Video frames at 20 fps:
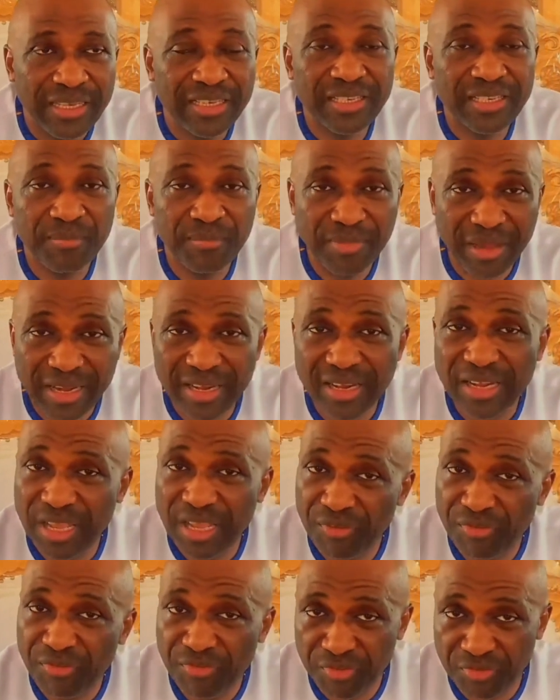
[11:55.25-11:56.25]
It's a
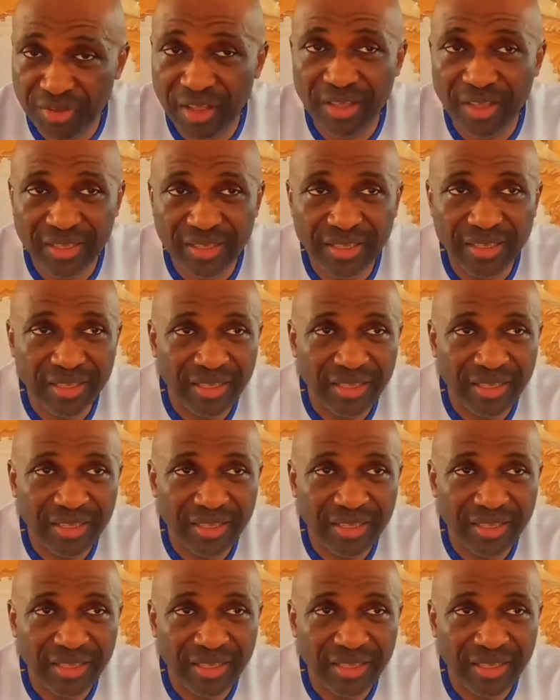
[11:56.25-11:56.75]
malaria fever.